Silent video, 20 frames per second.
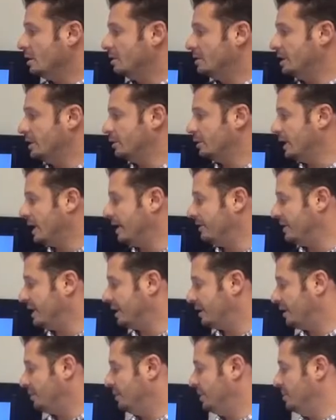Then you're going to have
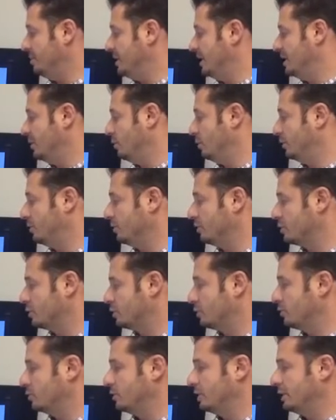that company meeting with those
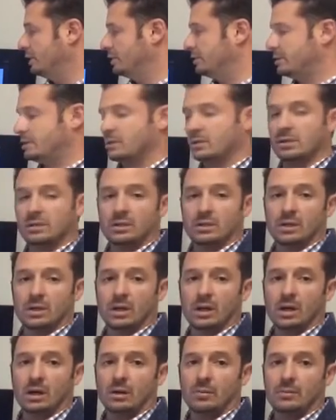crew leaders,
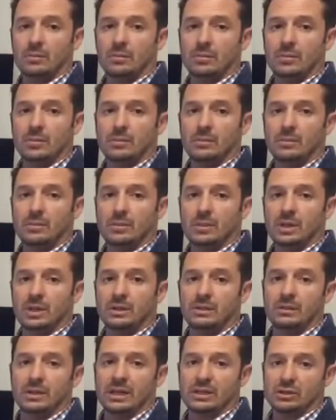and
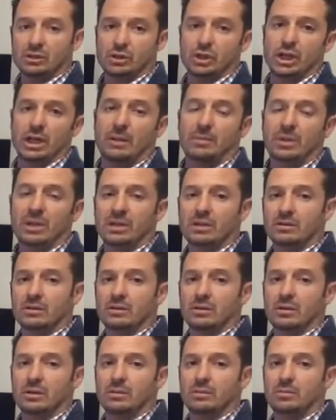as they're championing it,
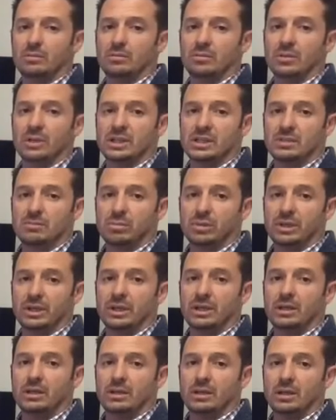they're going to
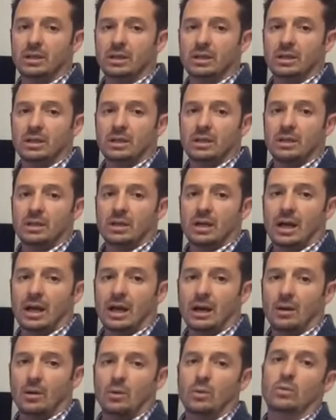explain
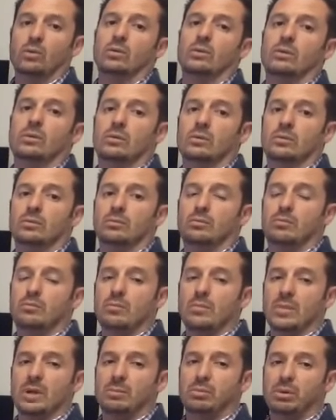how
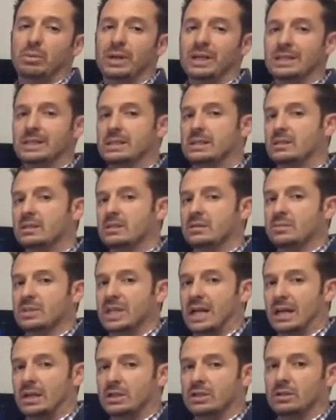implementing the system is
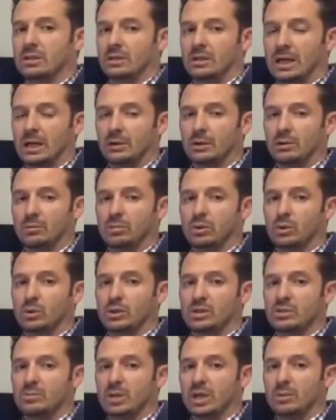actually going to allow your
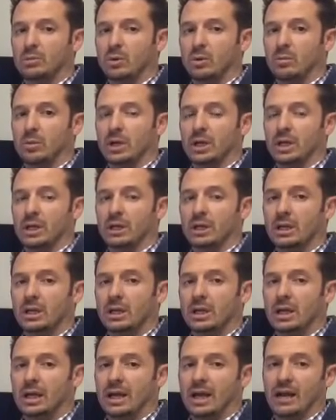employees to make more money
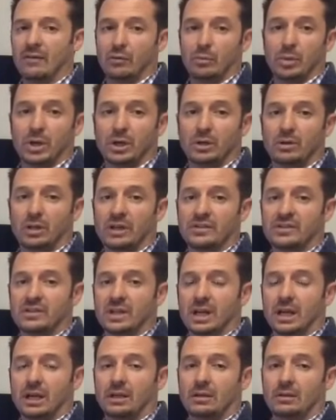and have a better
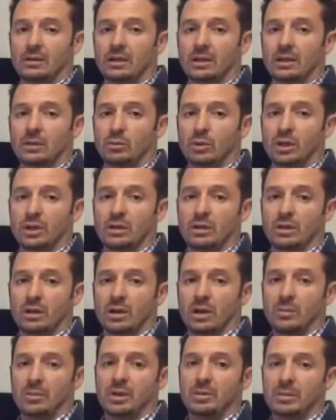lifestyle. And when the
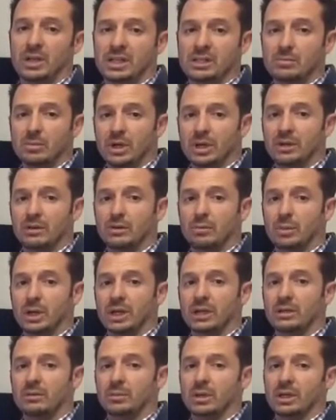company makes money, they're
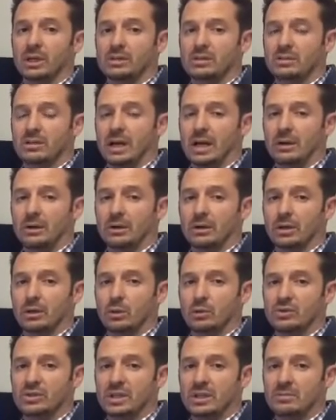making money. So now you're on
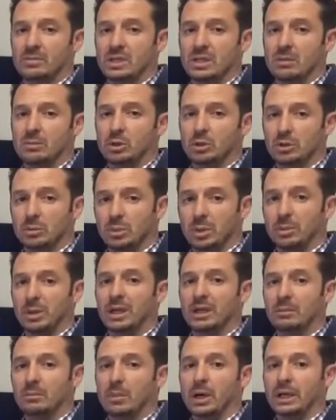the same team and you're going to be
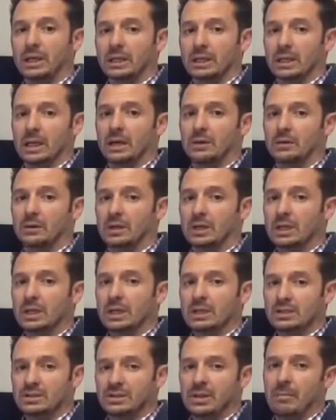making money together.
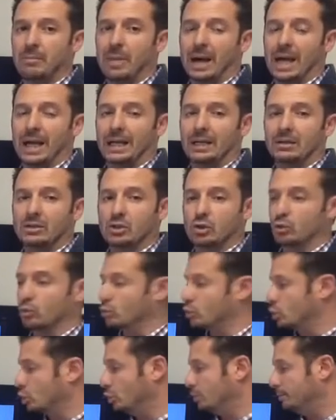So that buy-in is
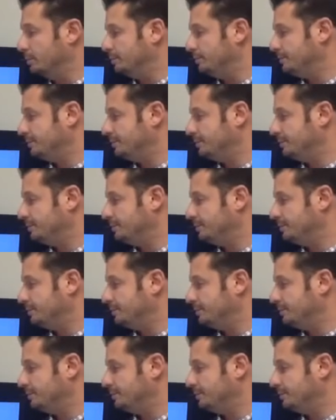crucial.